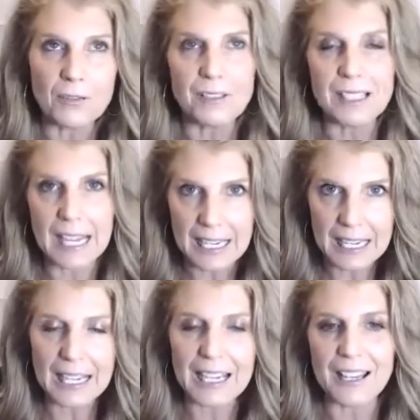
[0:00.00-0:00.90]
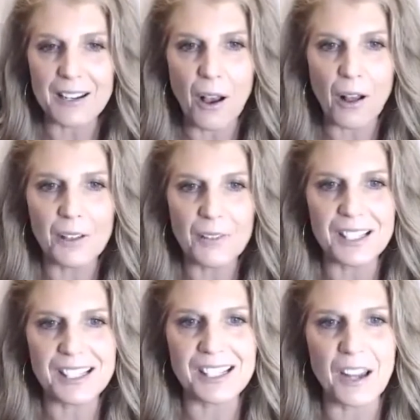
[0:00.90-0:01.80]
dating and all of
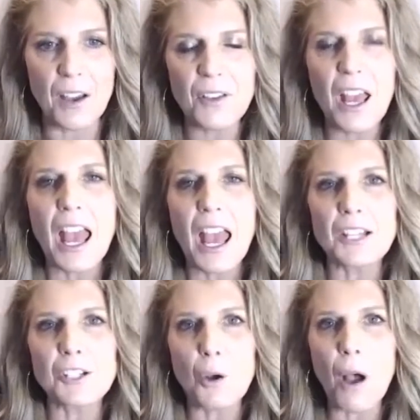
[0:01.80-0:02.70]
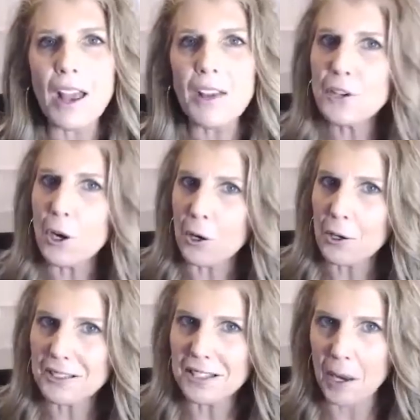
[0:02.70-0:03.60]
this stuff. And so I have an
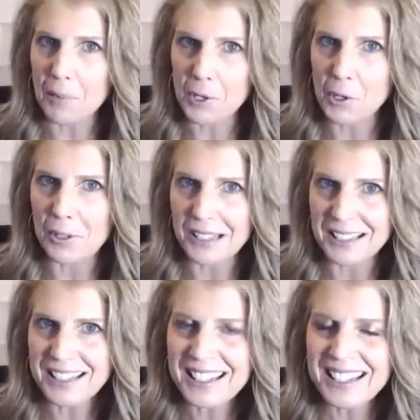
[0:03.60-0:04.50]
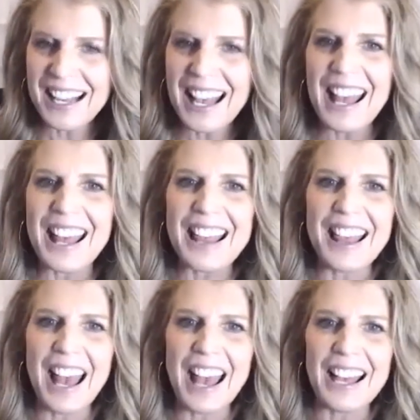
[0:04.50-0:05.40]
archetype quiz
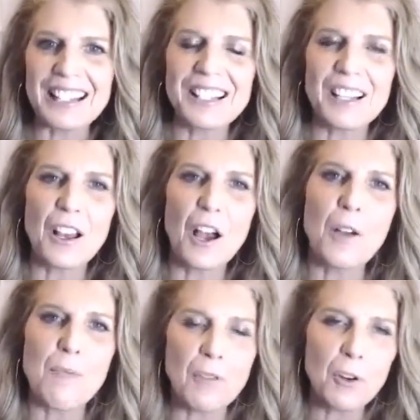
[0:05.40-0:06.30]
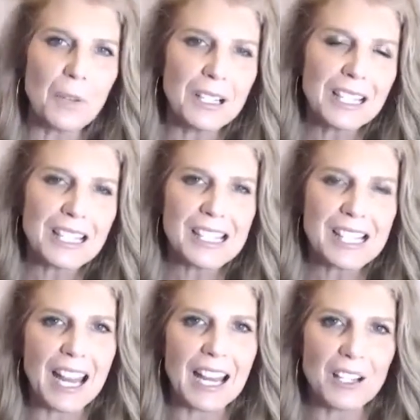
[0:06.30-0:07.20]
that everyone can
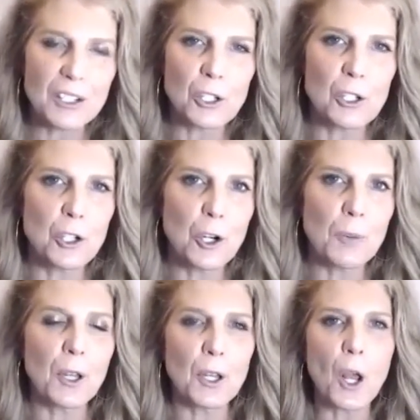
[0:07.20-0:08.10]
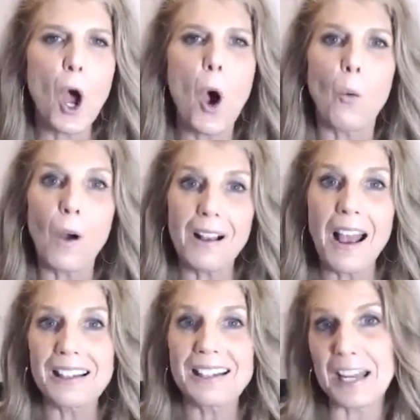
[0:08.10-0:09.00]
take to determine what
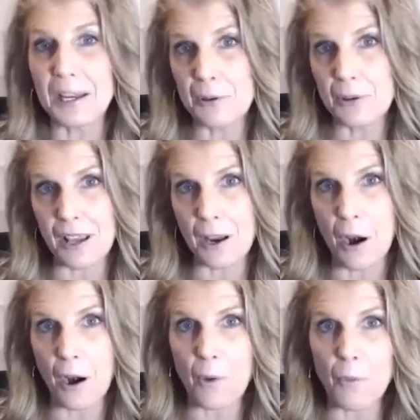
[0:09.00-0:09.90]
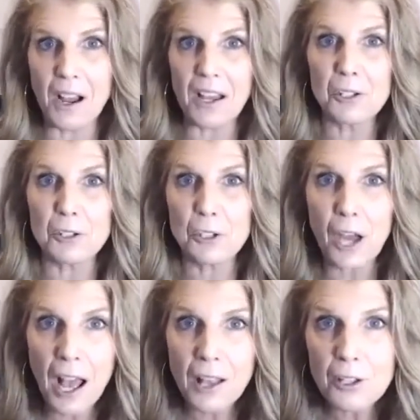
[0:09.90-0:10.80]
kind of dater they are and what kind of
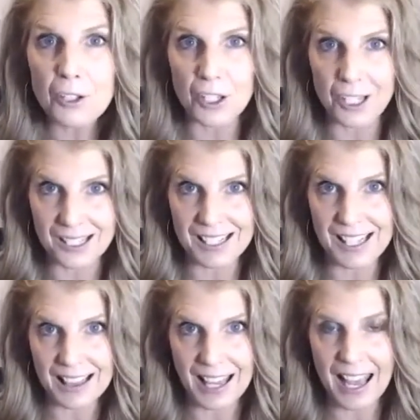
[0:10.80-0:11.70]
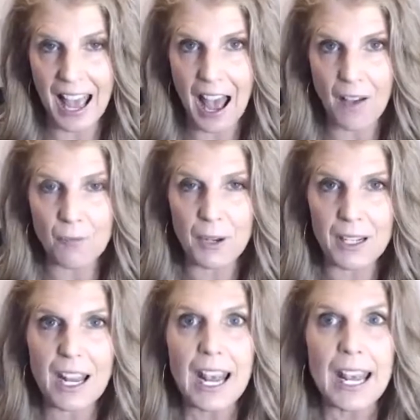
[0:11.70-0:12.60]
challenges that they have. But
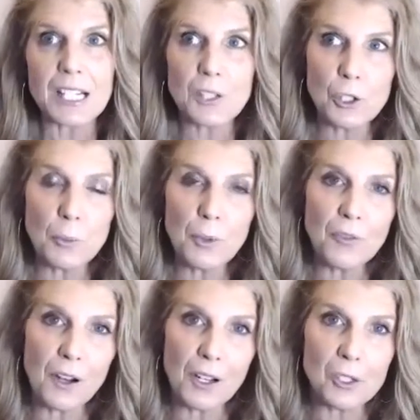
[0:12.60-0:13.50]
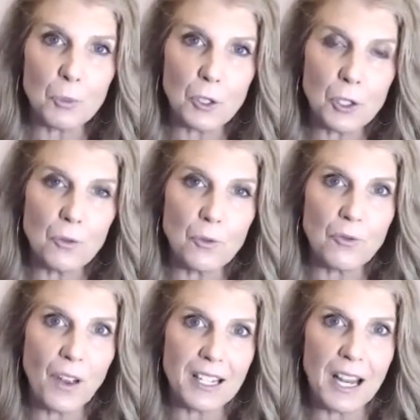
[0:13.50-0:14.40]
it's super fun because once you
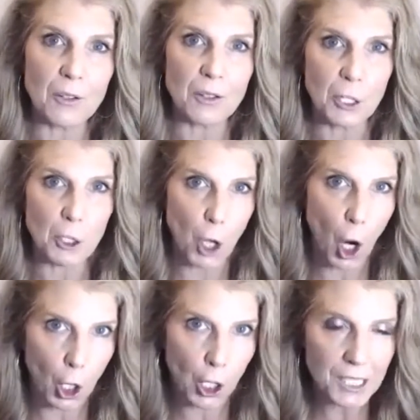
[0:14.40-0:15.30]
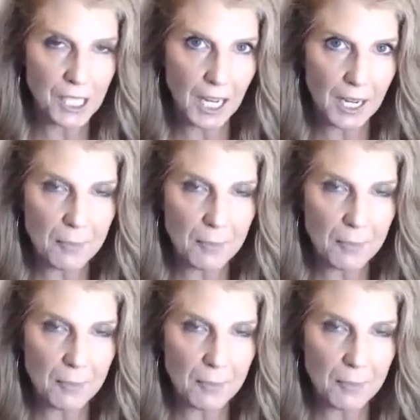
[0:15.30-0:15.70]
find out like your archetype,